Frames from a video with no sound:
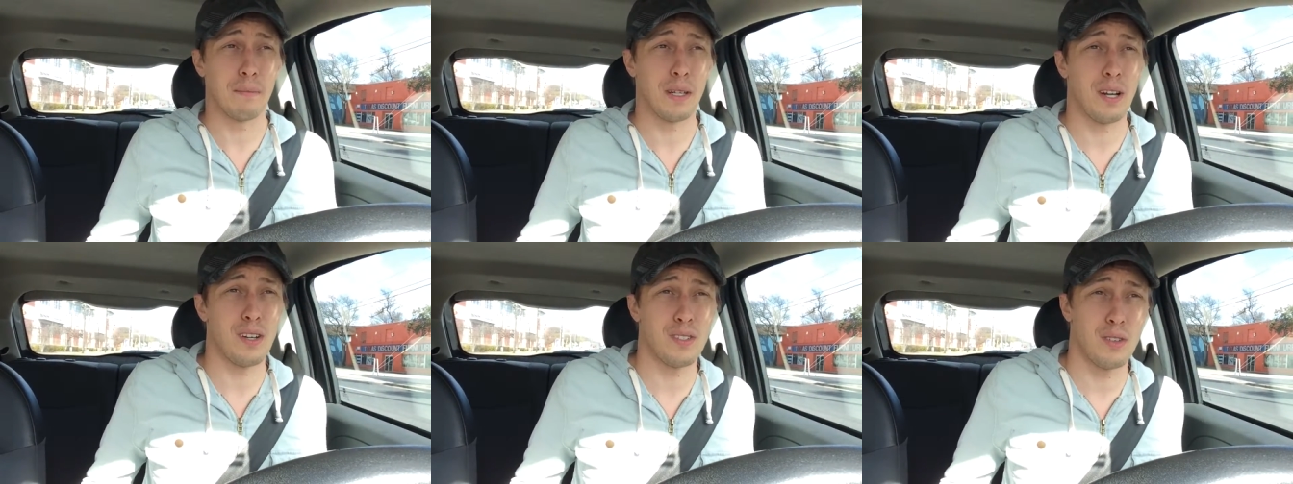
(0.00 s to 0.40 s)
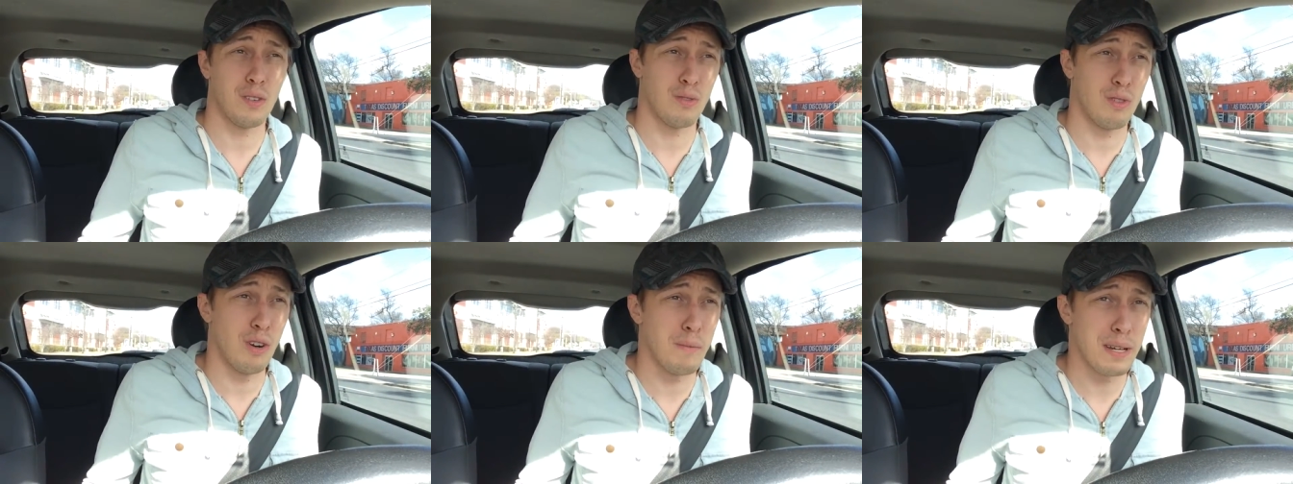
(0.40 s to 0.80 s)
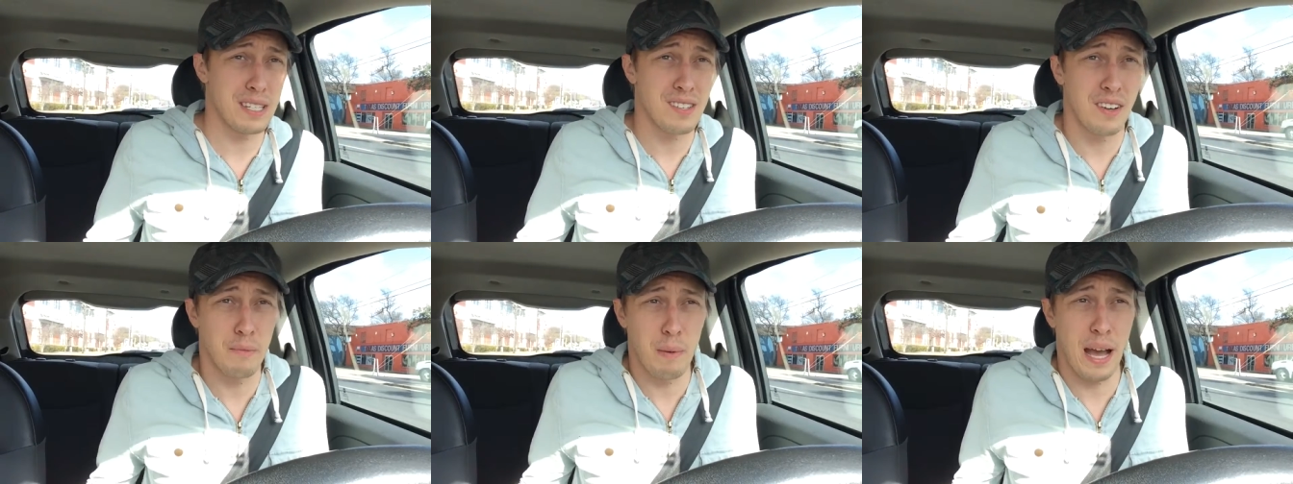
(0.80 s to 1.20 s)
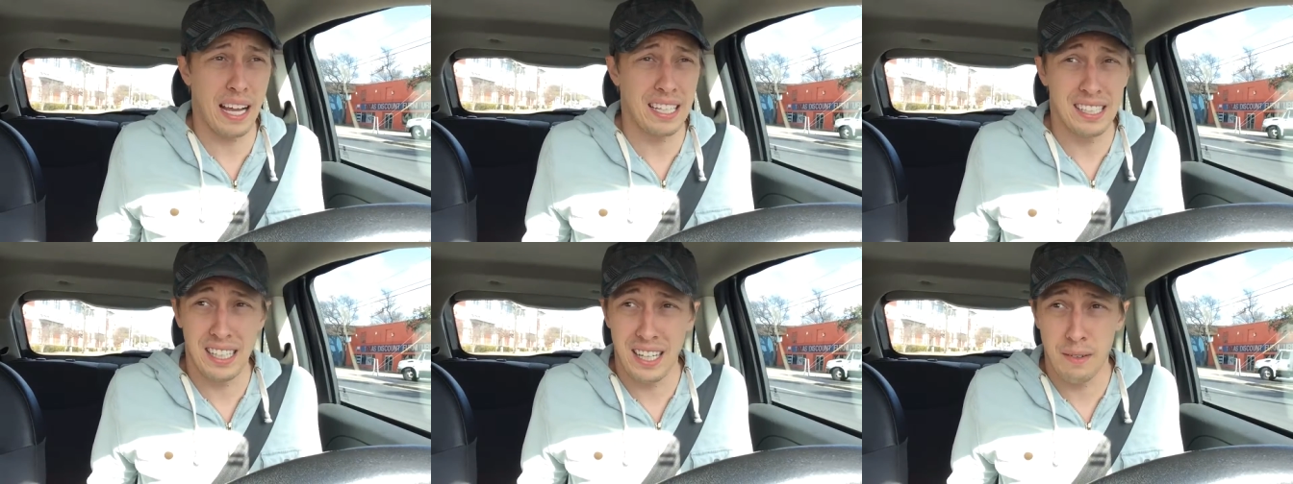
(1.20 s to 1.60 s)
but also throw myself
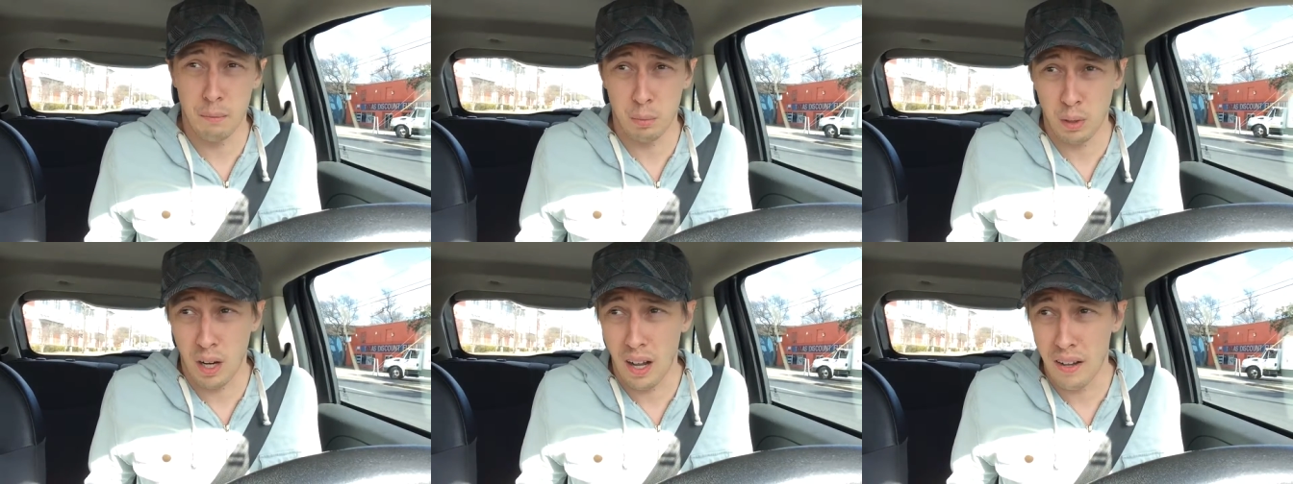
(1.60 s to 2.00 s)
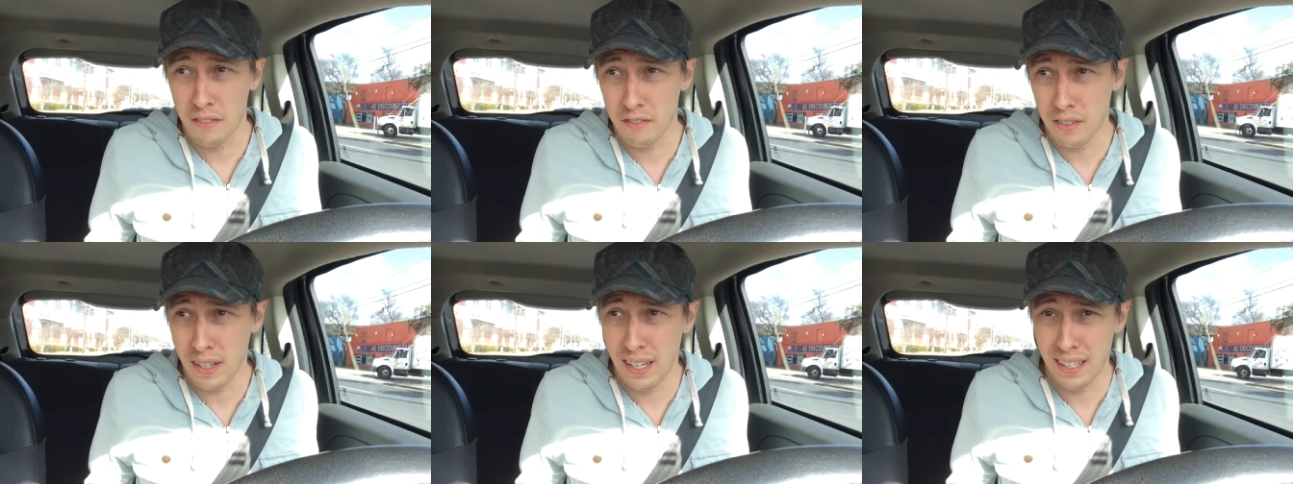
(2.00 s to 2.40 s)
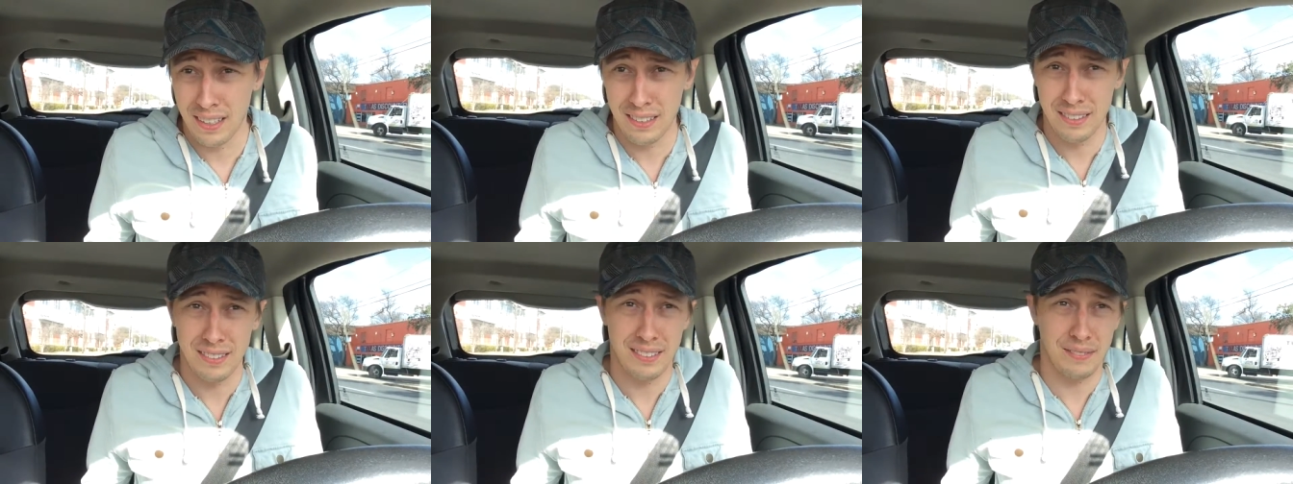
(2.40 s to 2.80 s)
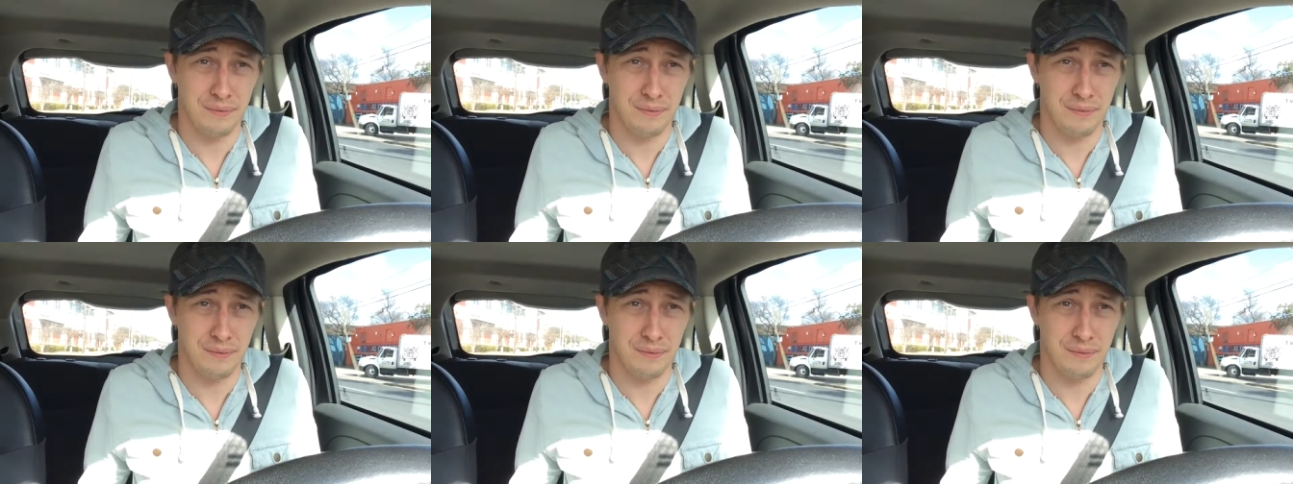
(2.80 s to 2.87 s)
back into improv and